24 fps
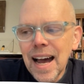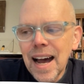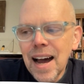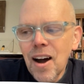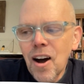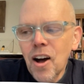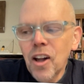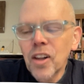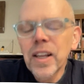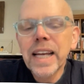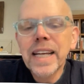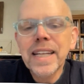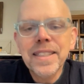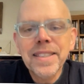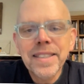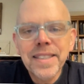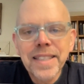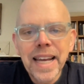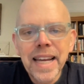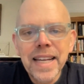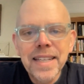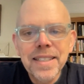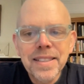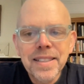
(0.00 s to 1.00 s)
All I can
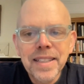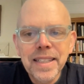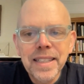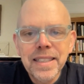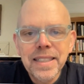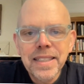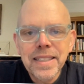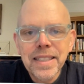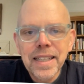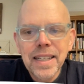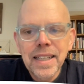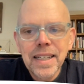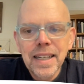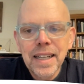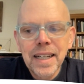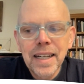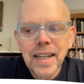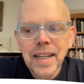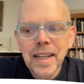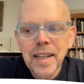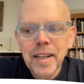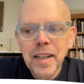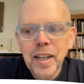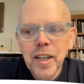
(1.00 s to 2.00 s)
say is that
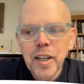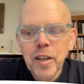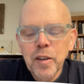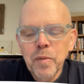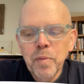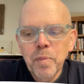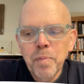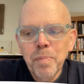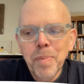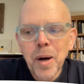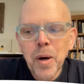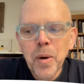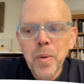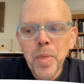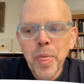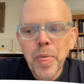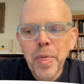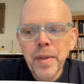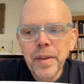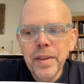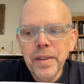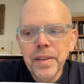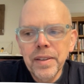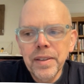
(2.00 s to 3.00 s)

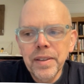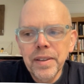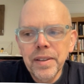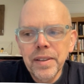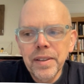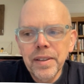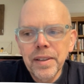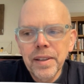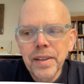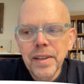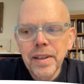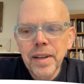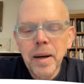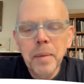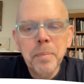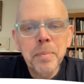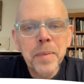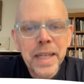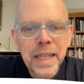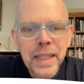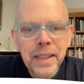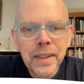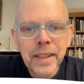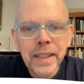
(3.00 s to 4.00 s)
both
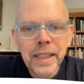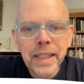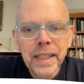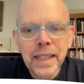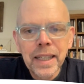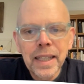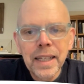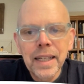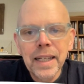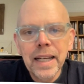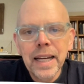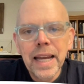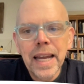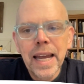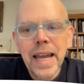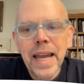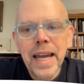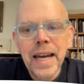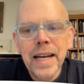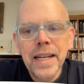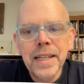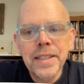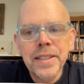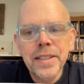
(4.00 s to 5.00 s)
Amelia
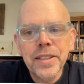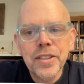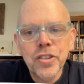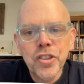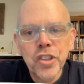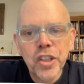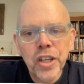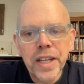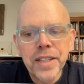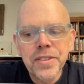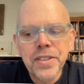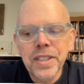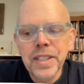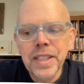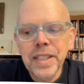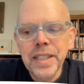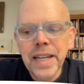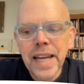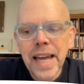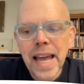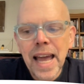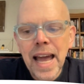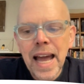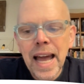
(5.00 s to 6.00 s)
and
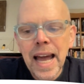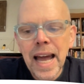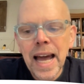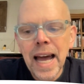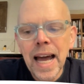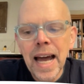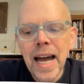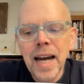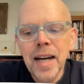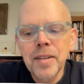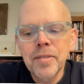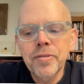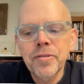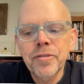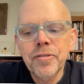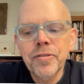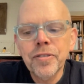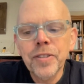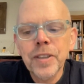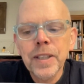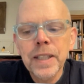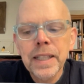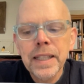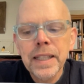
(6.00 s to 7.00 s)
Jason have,